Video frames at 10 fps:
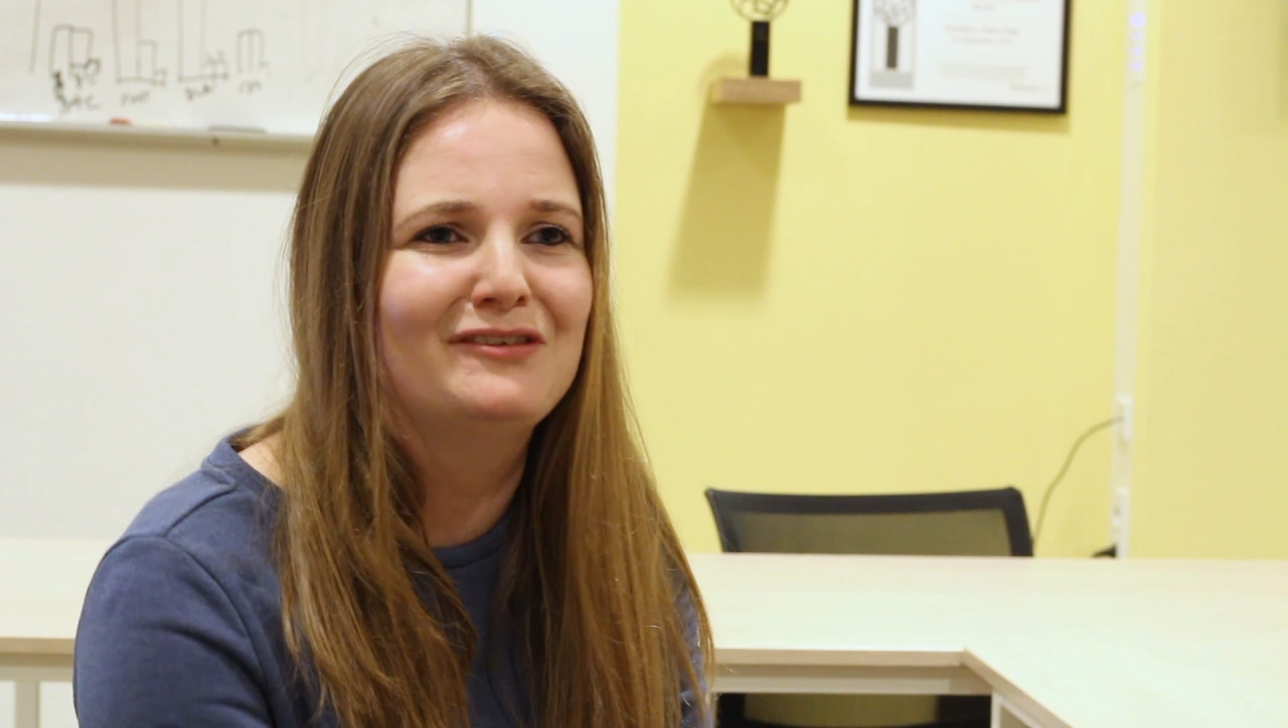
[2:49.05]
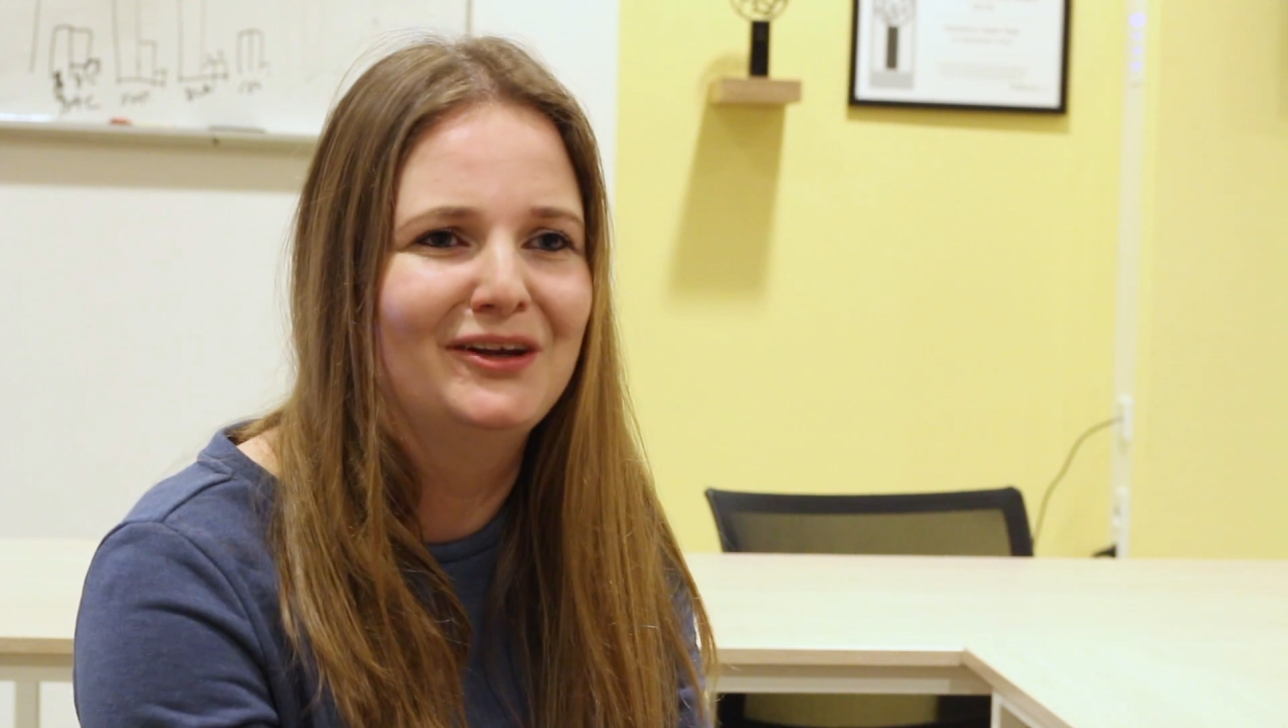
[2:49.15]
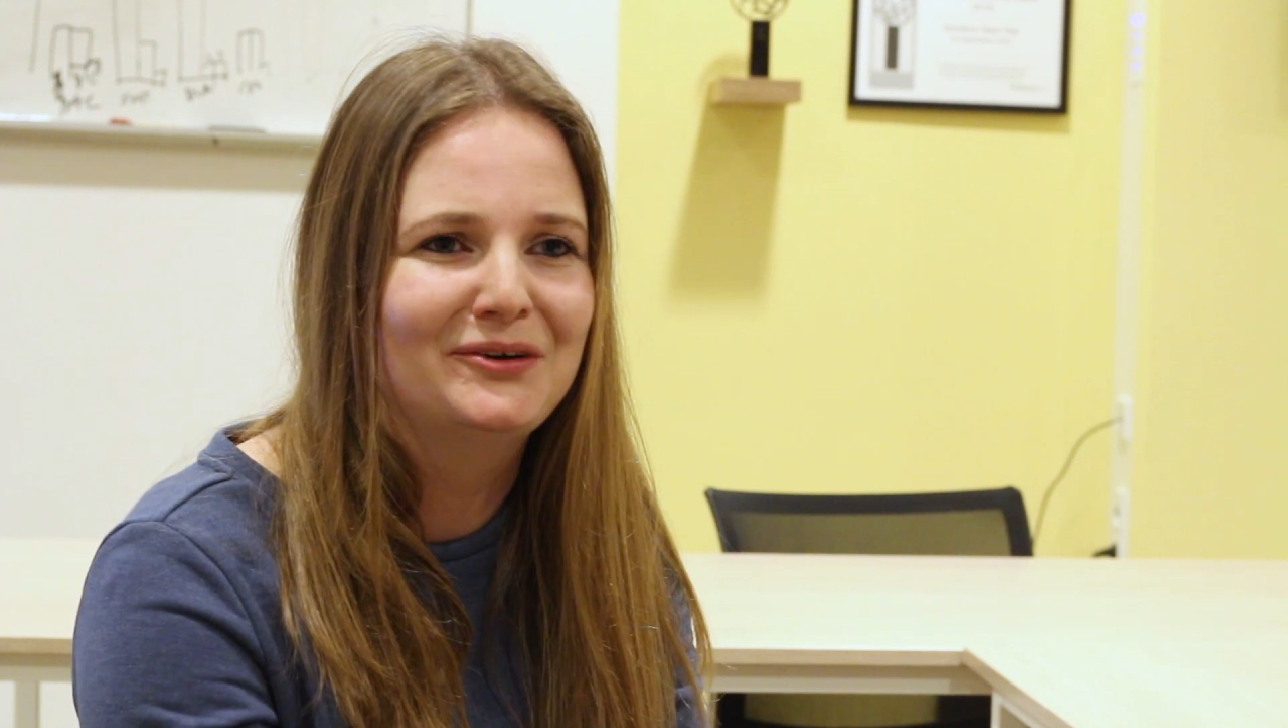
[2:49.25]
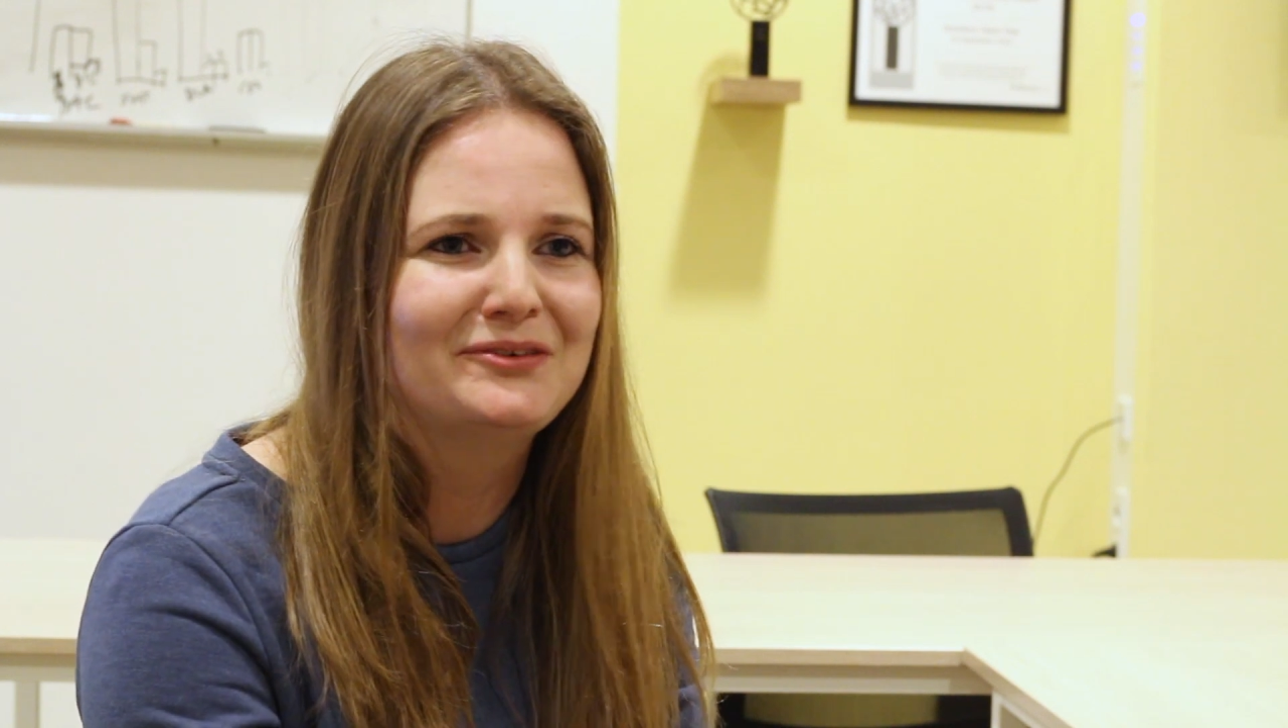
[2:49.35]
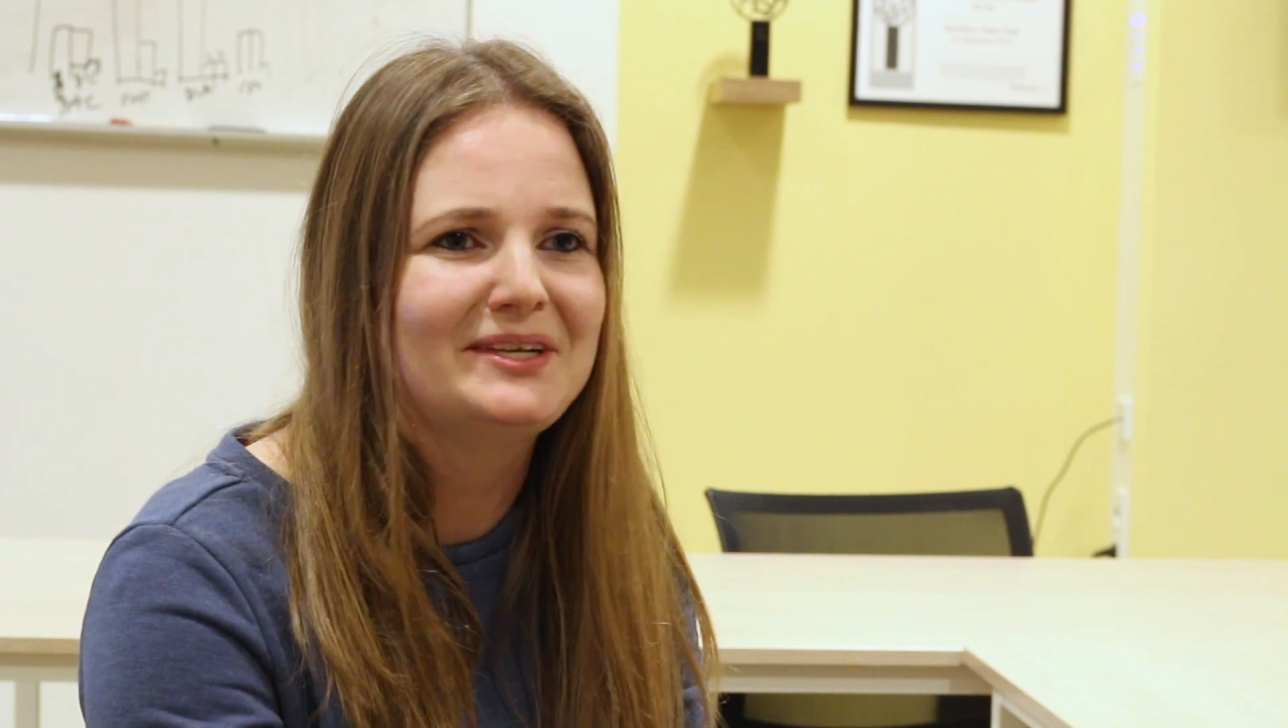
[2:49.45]
a
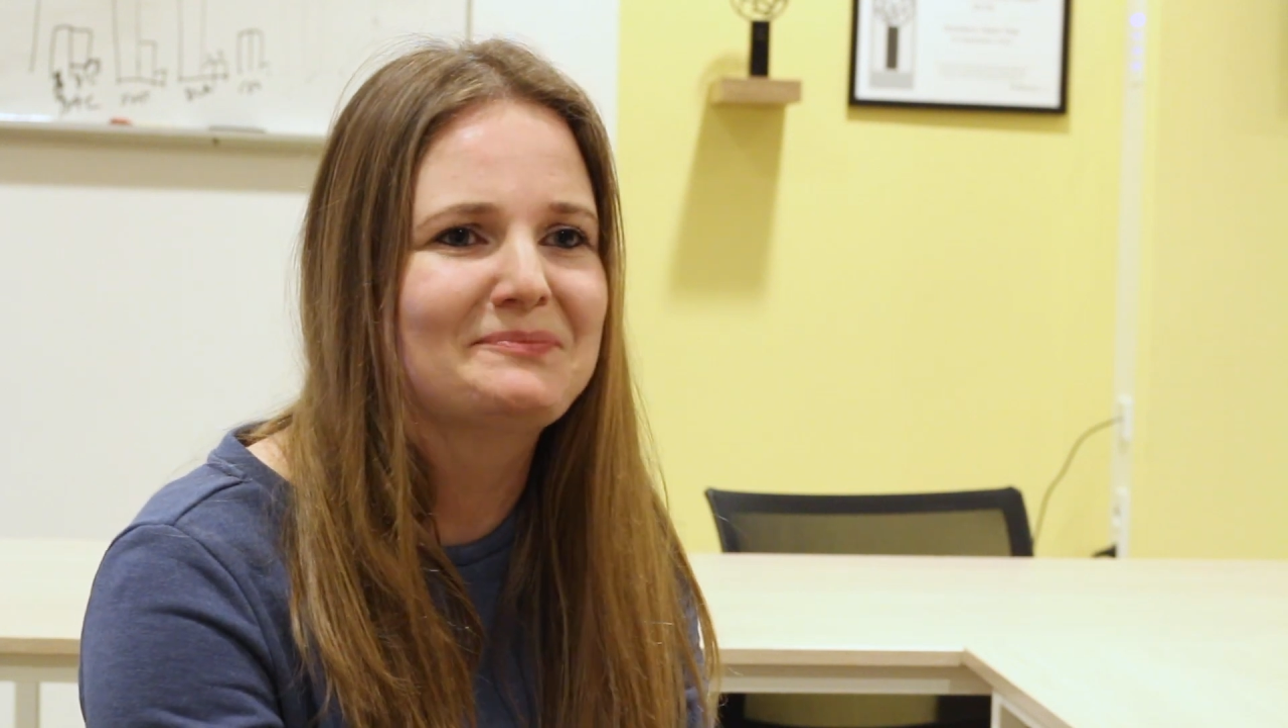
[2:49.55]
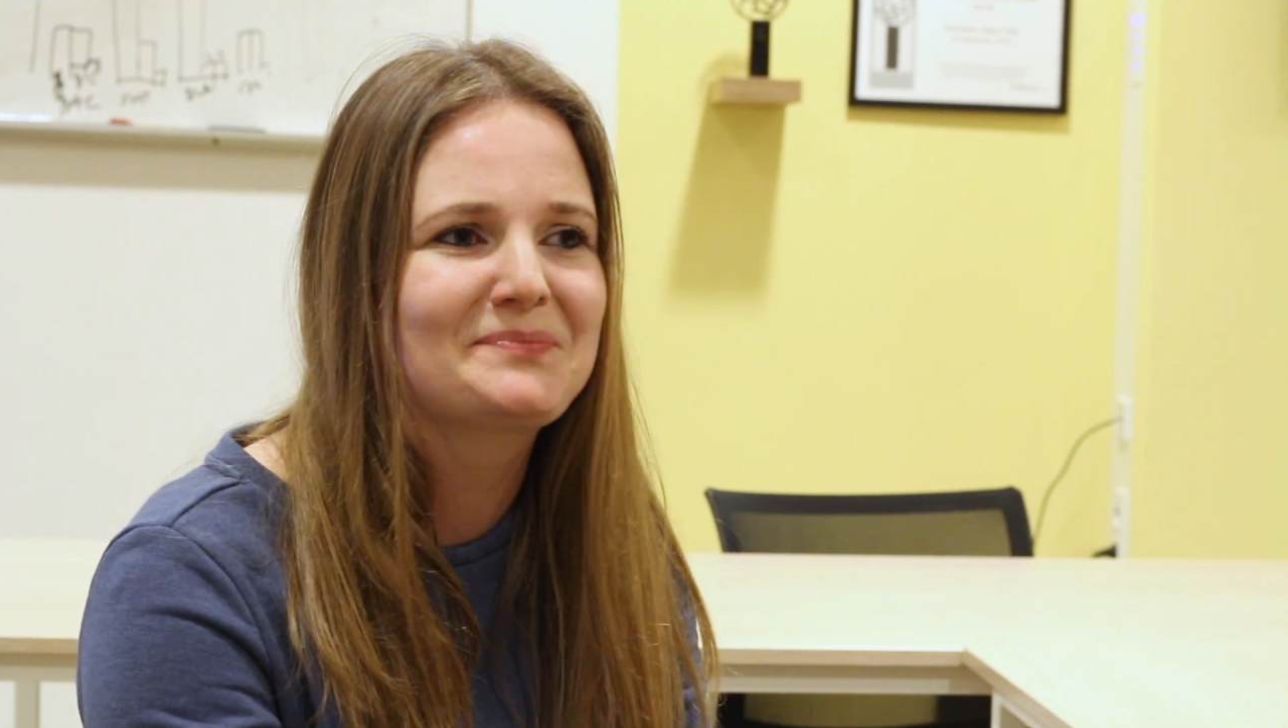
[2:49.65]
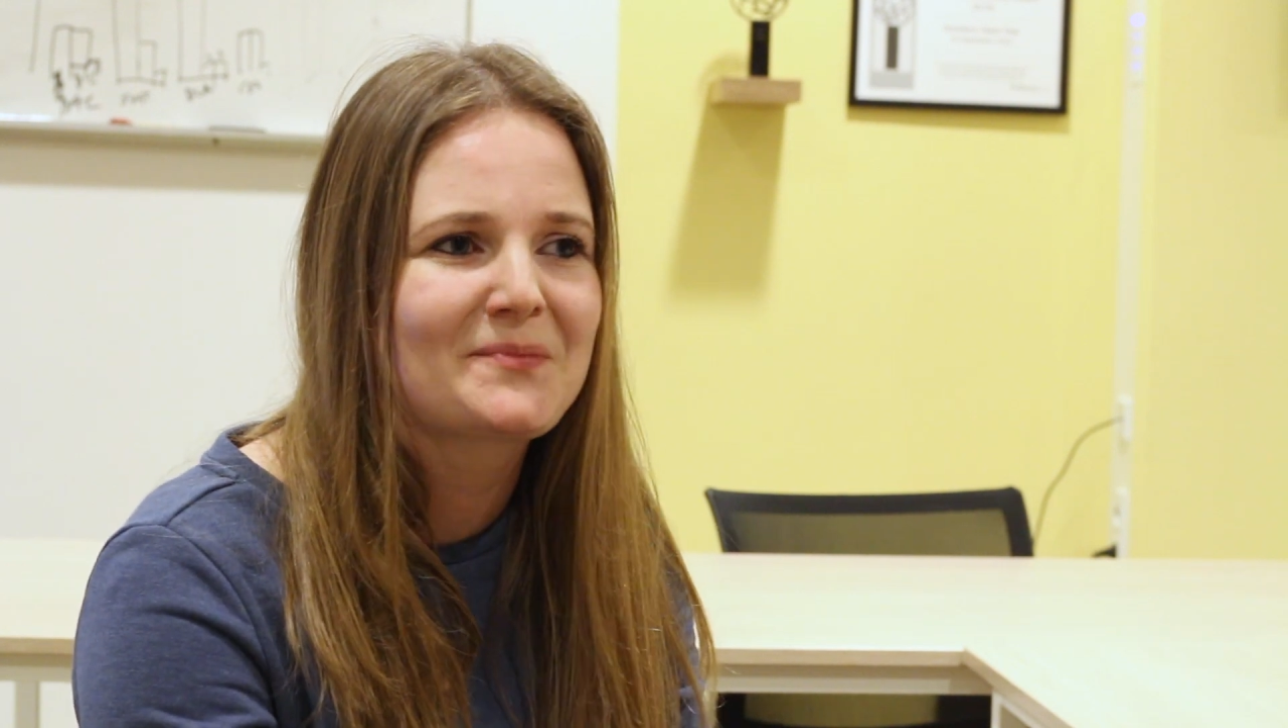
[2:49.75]
lottery.